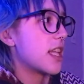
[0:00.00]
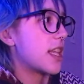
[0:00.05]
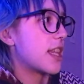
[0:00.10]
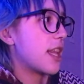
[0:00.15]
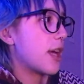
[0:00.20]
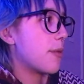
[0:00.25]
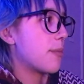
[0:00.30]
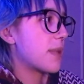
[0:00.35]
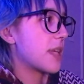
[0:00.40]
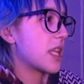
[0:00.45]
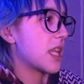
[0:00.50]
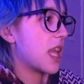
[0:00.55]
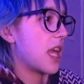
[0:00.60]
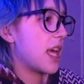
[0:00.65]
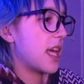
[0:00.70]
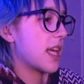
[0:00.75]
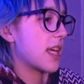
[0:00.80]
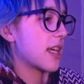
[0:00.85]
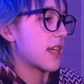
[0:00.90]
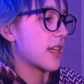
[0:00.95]
they'll be
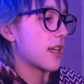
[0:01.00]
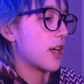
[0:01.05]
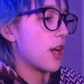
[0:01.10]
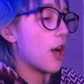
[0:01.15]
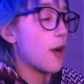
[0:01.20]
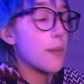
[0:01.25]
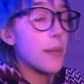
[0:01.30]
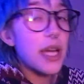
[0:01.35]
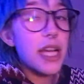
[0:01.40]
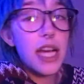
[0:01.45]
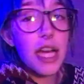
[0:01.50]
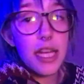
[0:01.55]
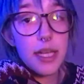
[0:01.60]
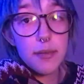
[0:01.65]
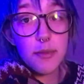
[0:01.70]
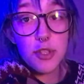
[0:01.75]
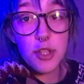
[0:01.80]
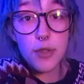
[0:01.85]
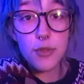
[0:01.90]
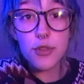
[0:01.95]
like, "Oh my god,
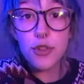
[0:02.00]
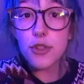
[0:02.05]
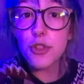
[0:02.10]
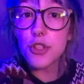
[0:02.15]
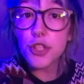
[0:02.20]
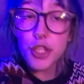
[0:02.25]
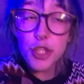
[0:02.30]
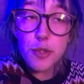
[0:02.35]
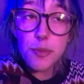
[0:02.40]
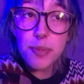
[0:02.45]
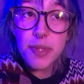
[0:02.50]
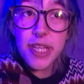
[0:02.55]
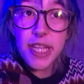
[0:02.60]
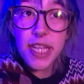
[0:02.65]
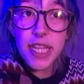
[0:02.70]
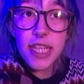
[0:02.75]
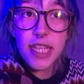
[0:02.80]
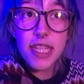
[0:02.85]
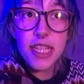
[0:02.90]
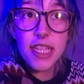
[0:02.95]
I'm so
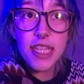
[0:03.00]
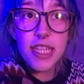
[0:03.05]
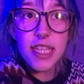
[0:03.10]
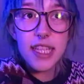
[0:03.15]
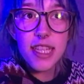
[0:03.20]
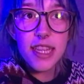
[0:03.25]
stupid.